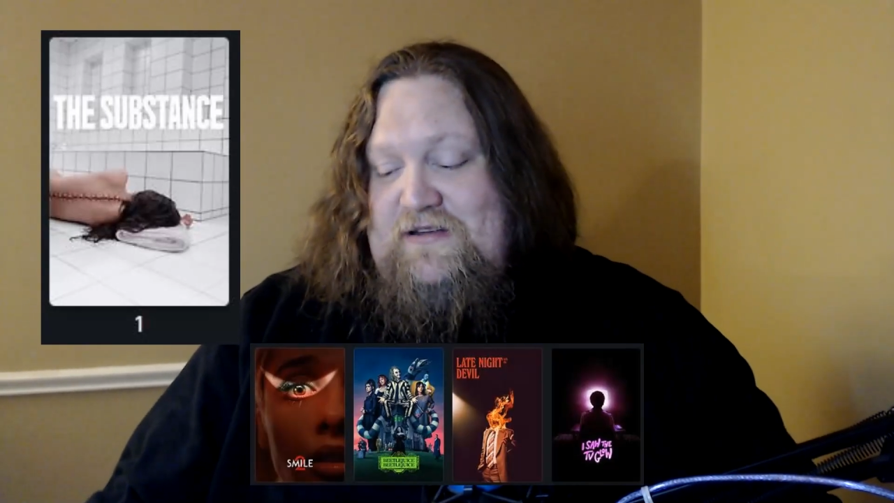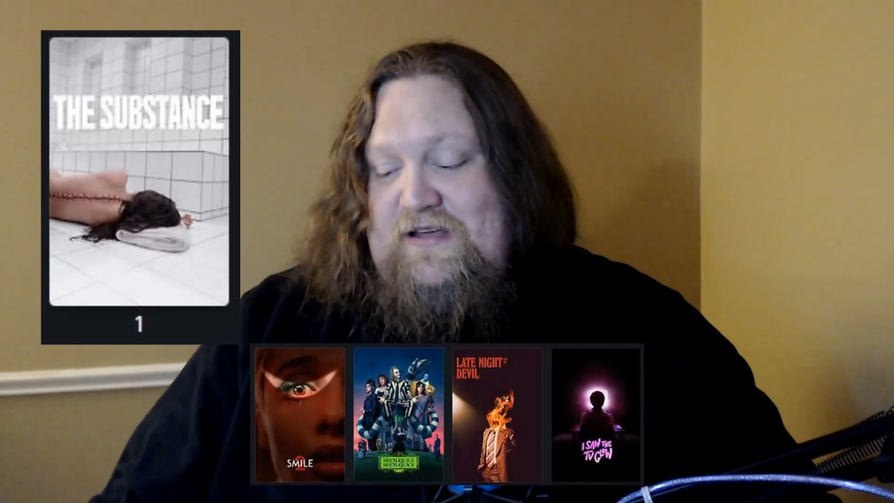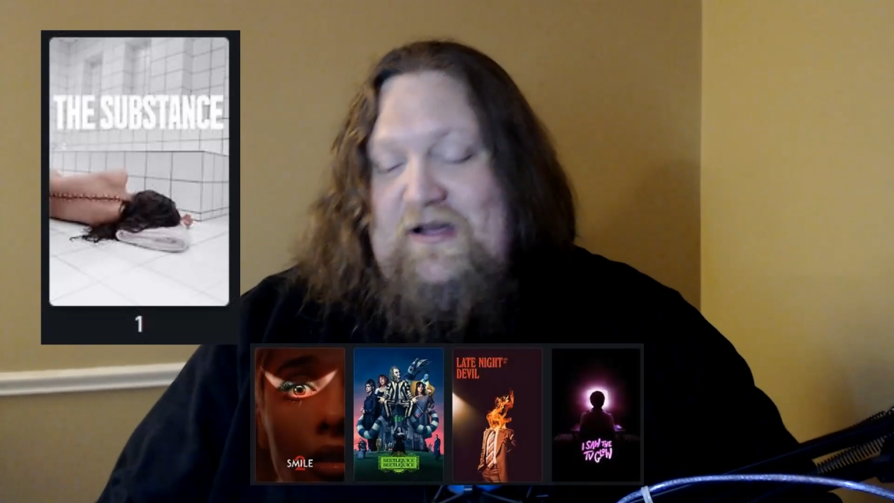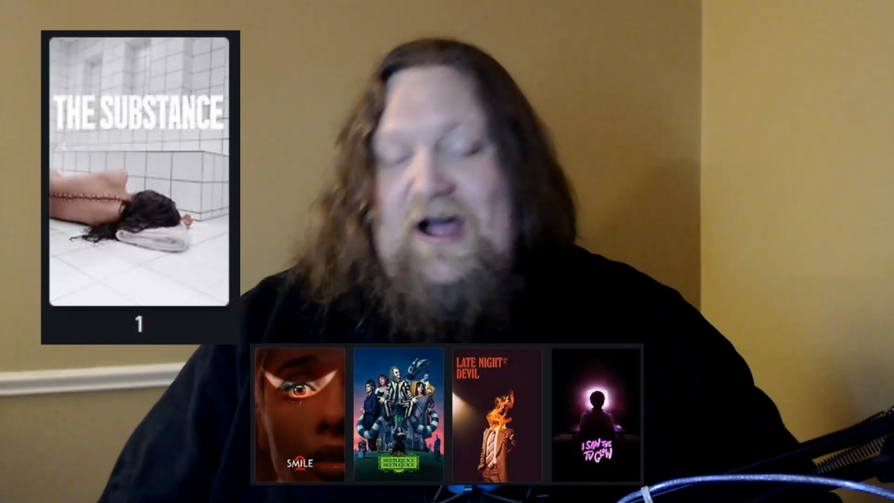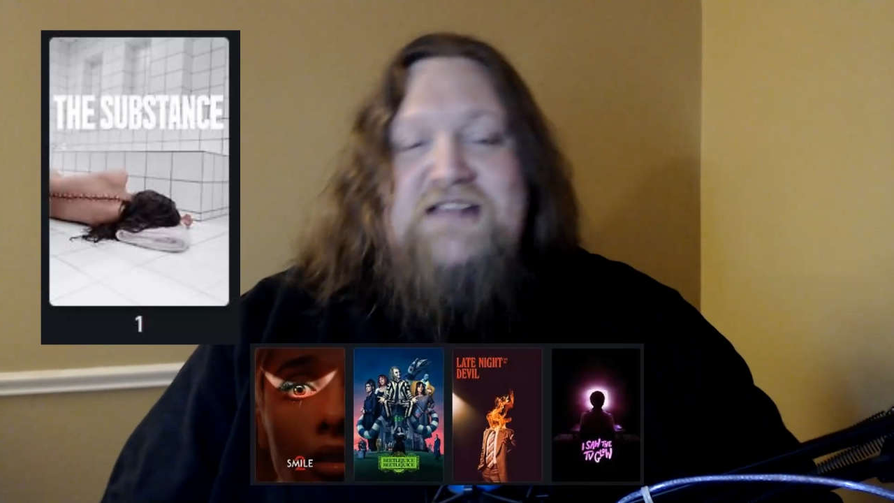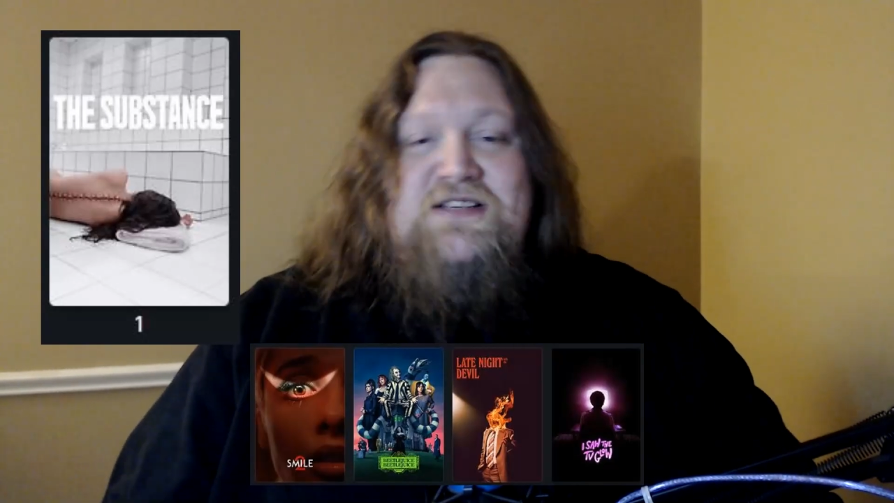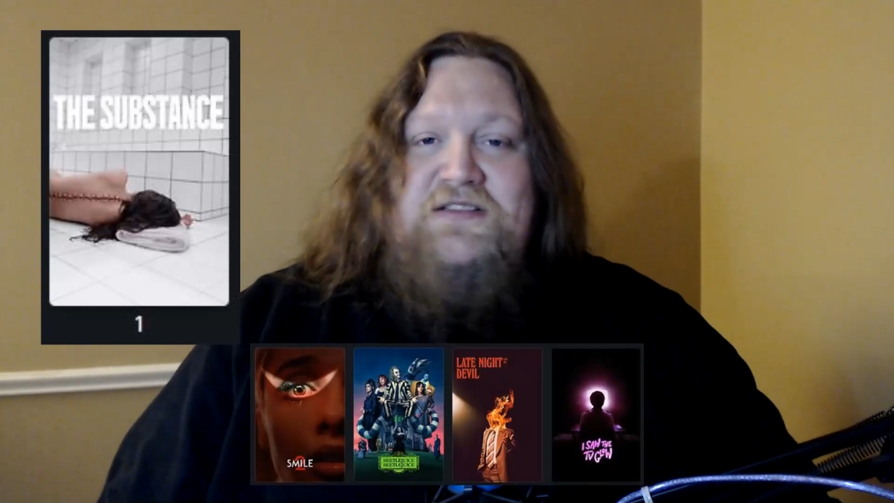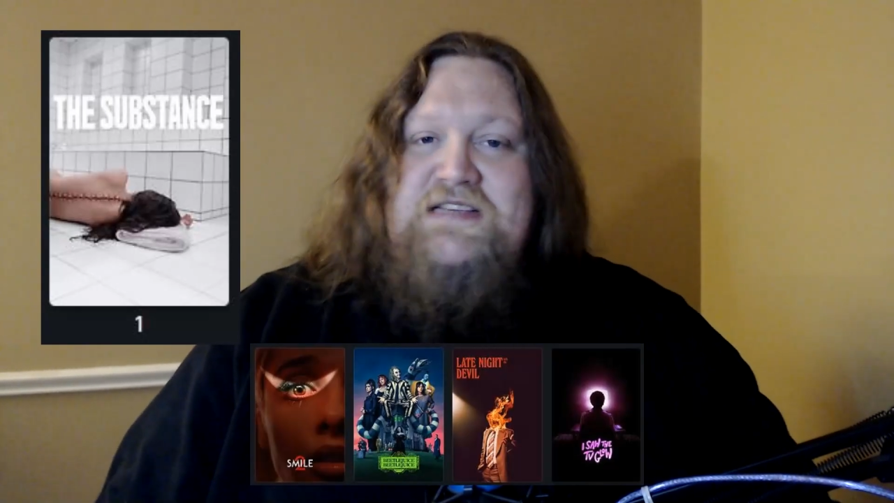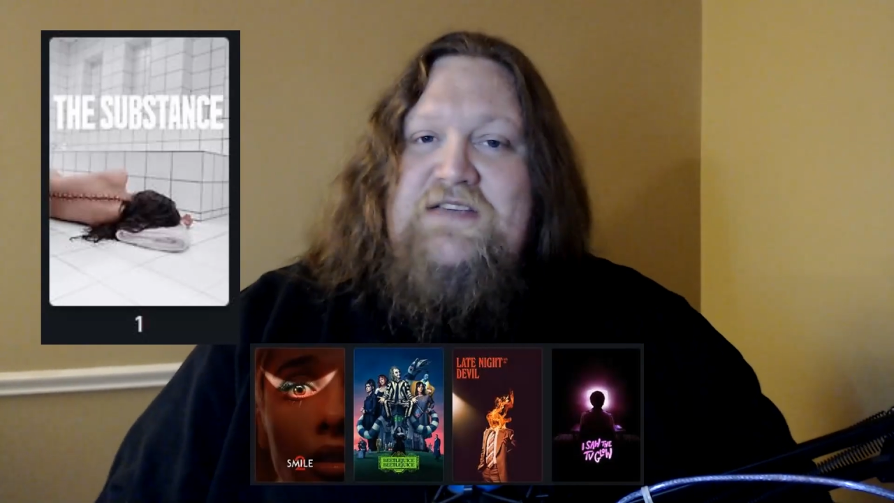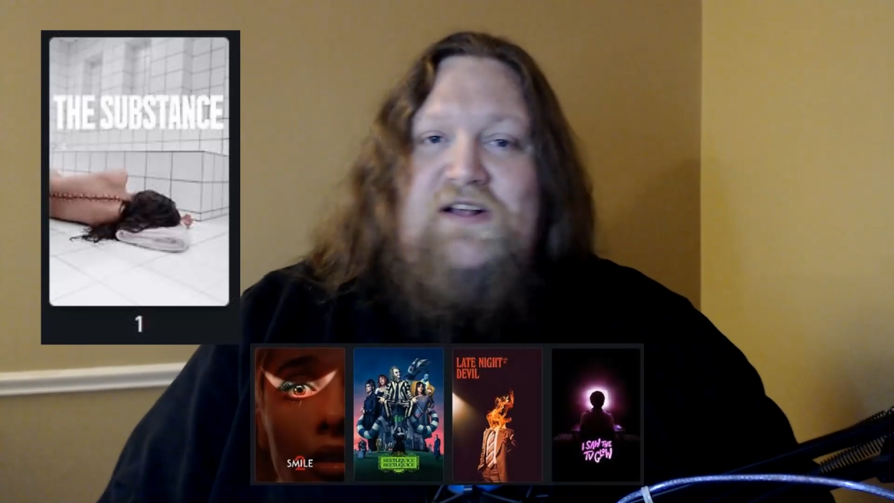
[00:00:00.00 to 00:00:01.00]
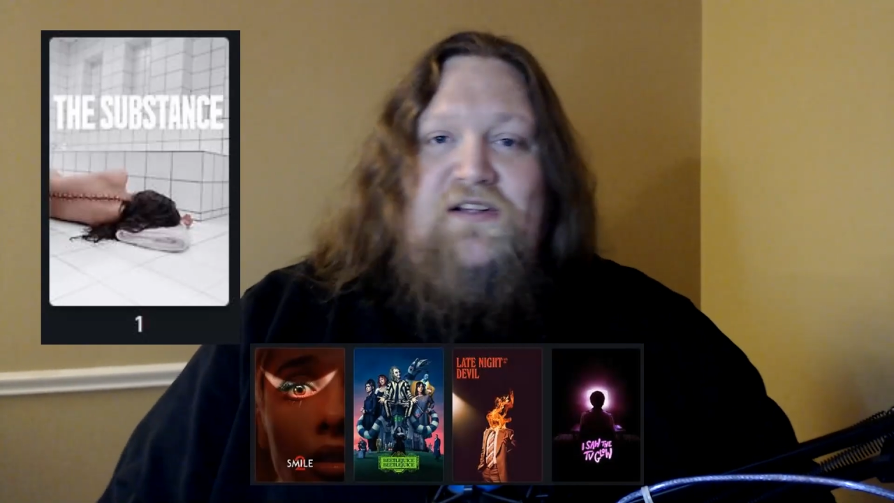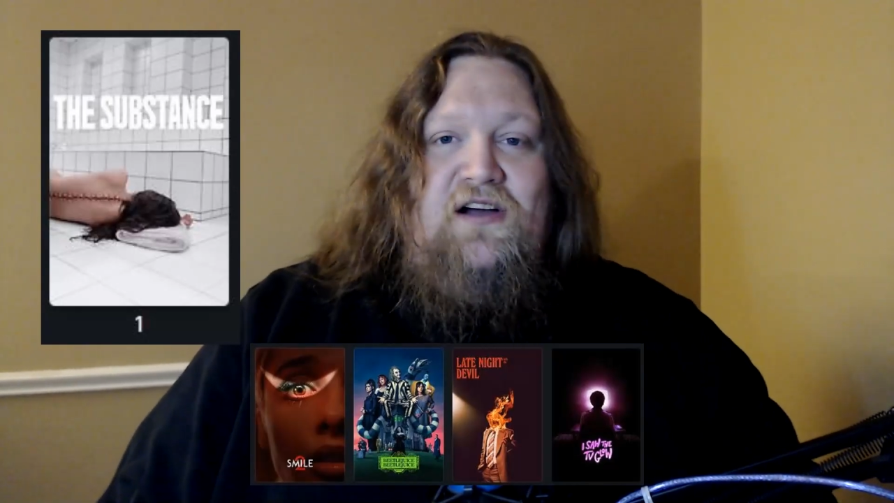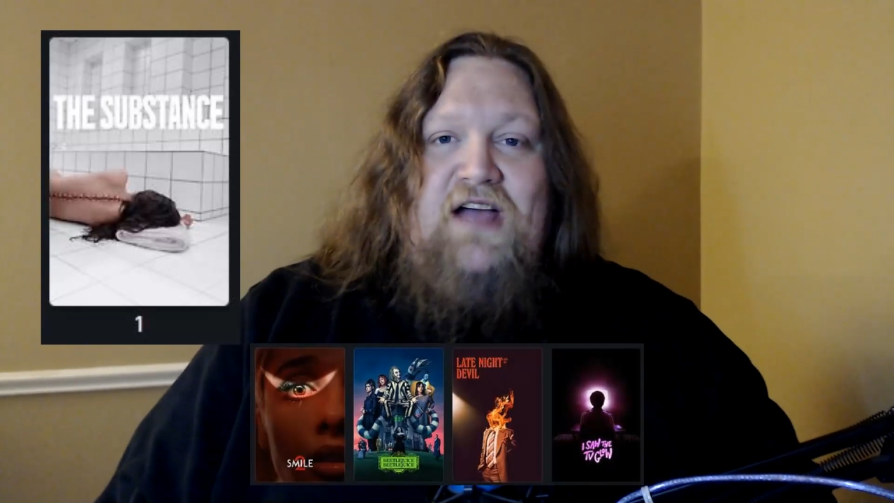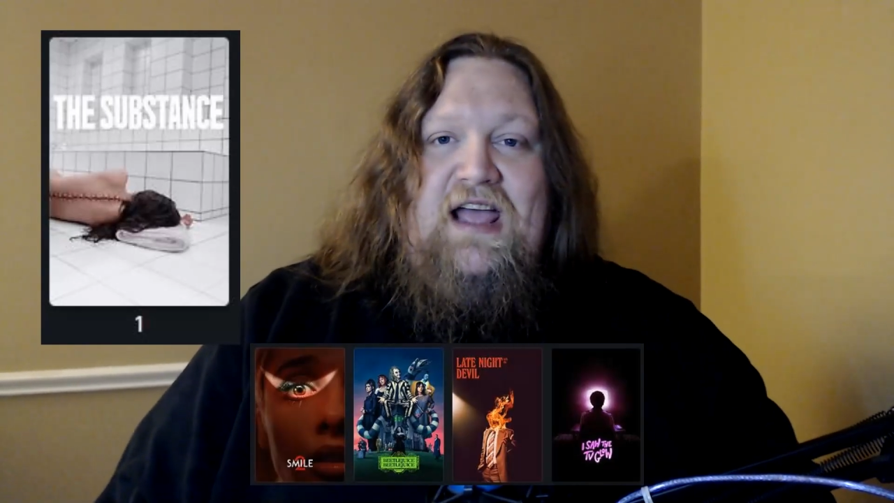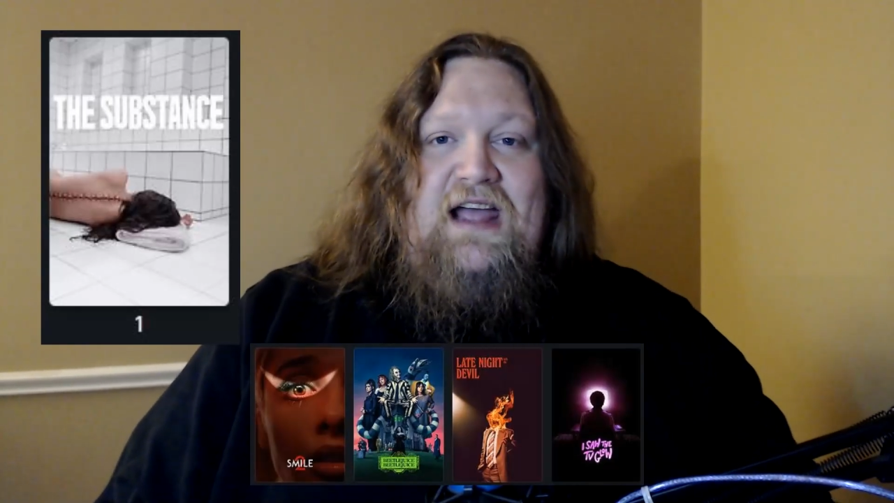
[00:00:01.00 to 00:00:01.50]
I Saw the TV
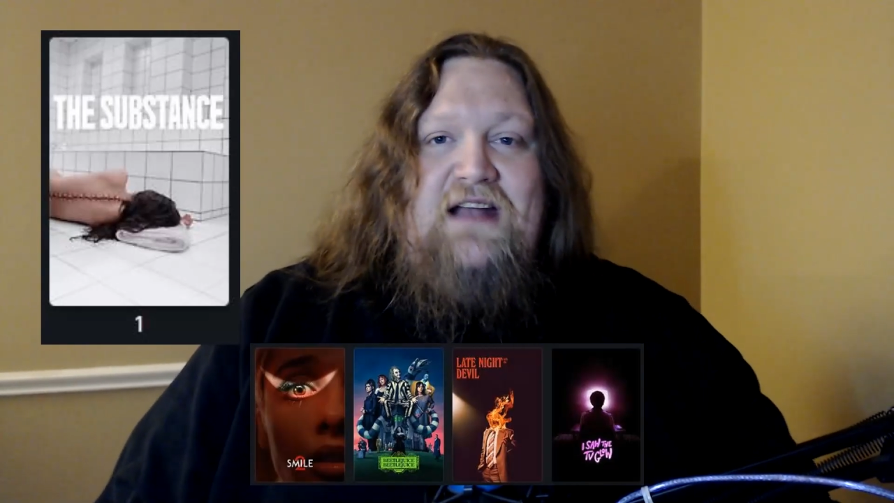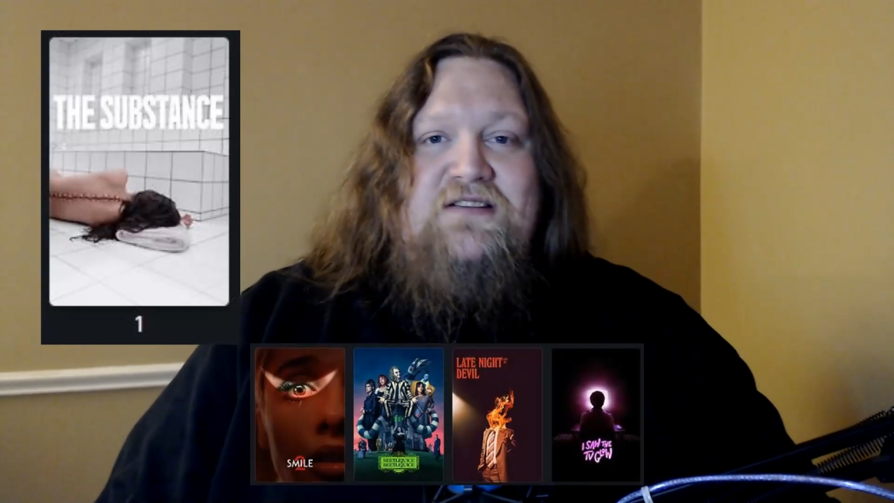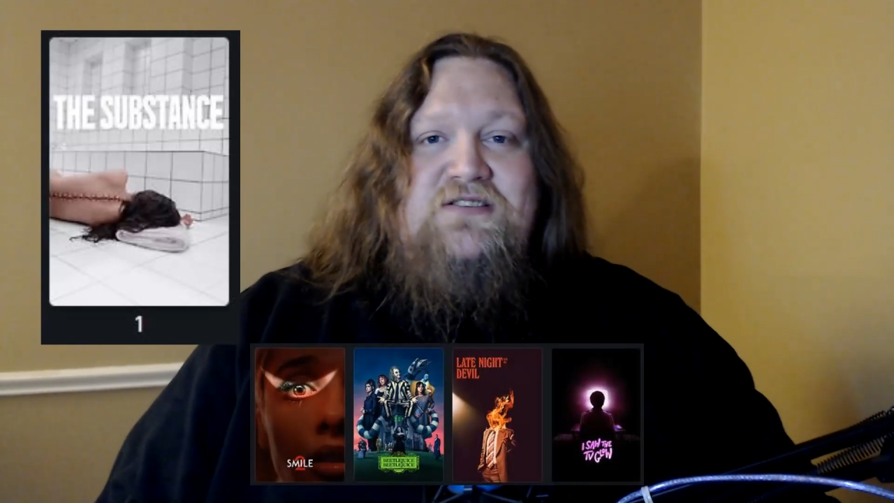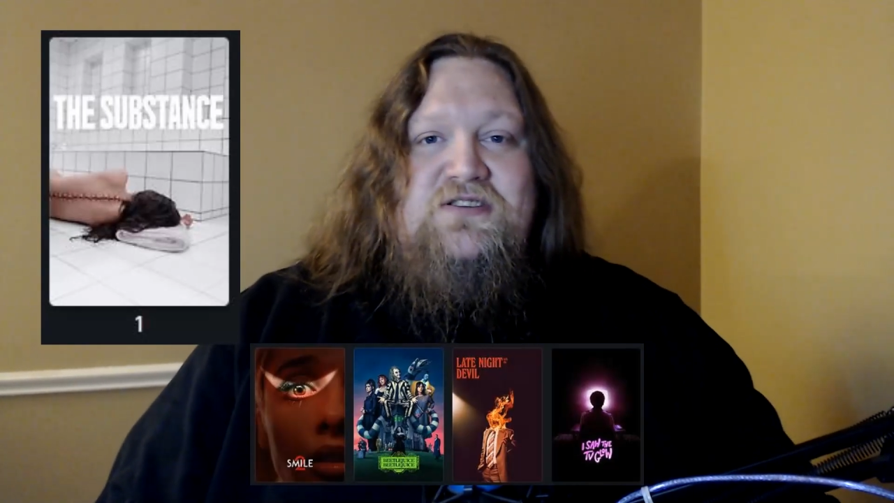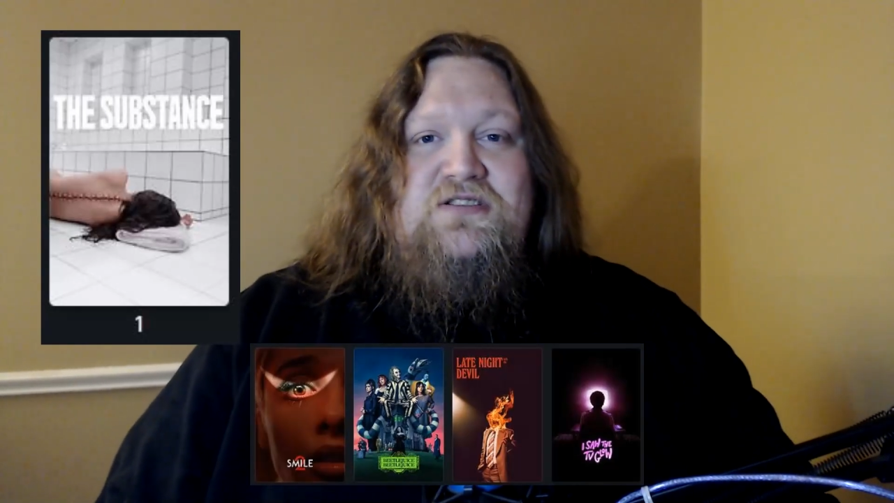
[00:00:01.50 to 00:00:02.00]
Glow and